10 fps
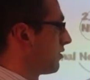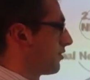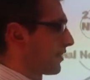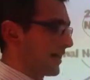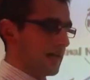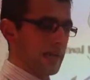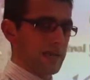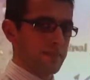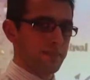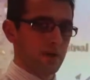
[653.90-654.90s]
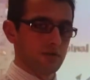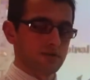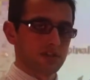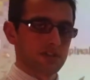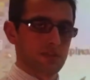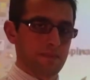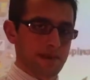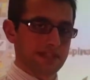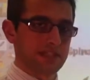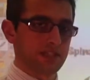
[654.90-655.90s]
That impulse, the
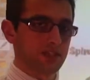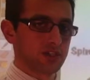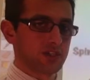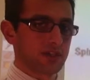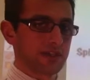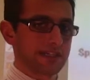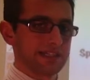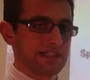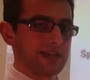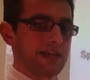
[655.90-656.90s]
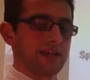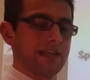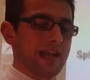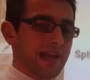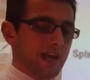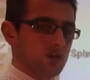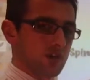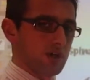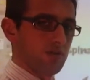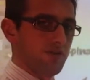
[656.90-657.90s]
message, is in an
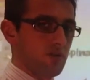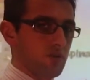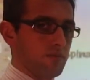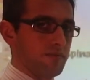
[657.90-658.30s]
electrical form.